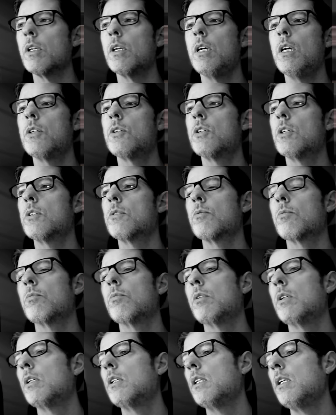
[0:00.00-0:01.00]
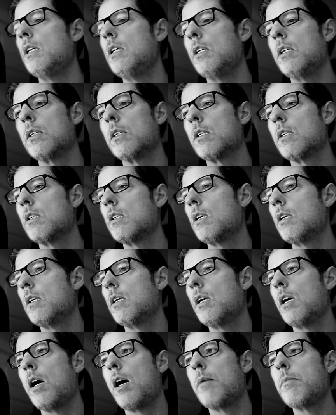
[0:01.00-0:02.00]
It just really,
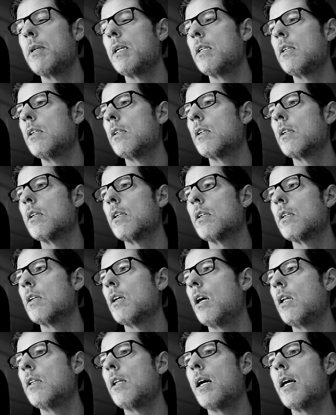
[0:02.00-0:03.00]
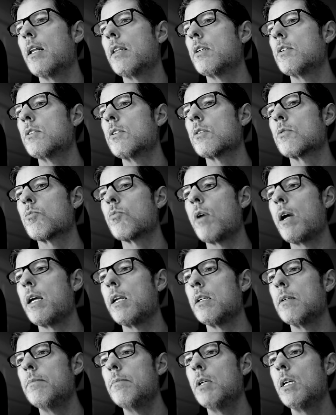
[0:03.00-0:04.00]
a lot of this is
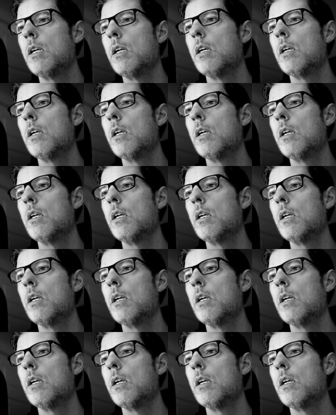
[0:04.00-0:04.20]
random.